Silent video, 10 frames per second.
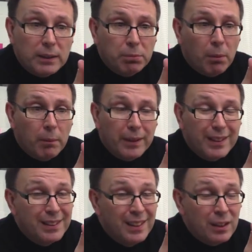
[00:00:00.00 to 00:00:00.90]
That's
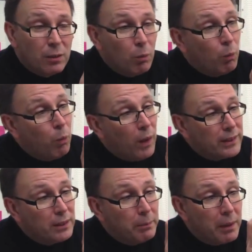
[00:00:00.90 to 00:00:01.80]
probably
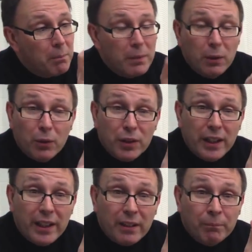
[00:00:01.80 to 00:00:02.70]
1 and a bit mil
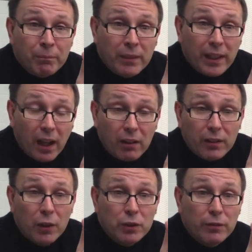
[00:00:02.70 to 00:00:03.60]
thick. Now
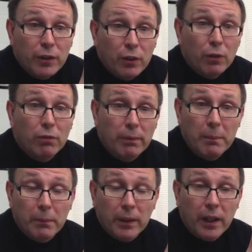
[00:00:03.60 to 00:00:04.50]
those of you who
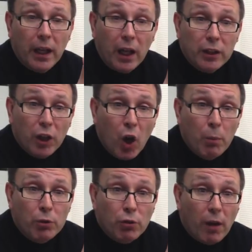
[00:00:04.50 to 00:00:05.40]
remember that a
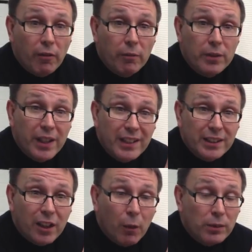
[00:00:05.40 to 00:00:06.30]
Cobra driver from years
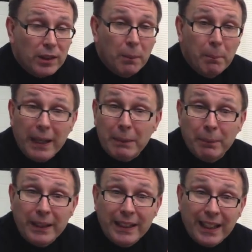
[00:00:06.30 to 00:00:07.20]
ago was like a baked
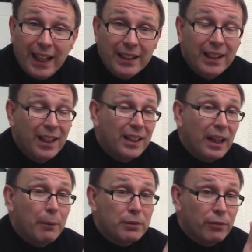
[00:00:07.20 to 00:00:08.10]
bean can.
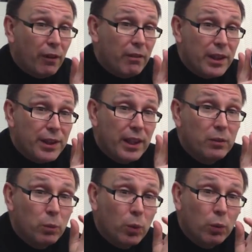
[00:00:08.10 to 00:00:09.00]
That was very
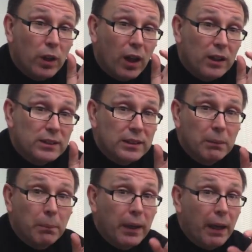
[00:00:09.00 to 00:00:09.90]
thin wall
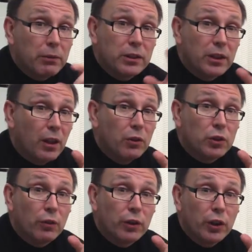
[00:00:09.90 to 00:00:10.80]
casting, but there was no
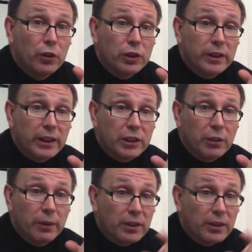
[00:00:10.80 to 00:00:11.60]
sort of acoustics to it.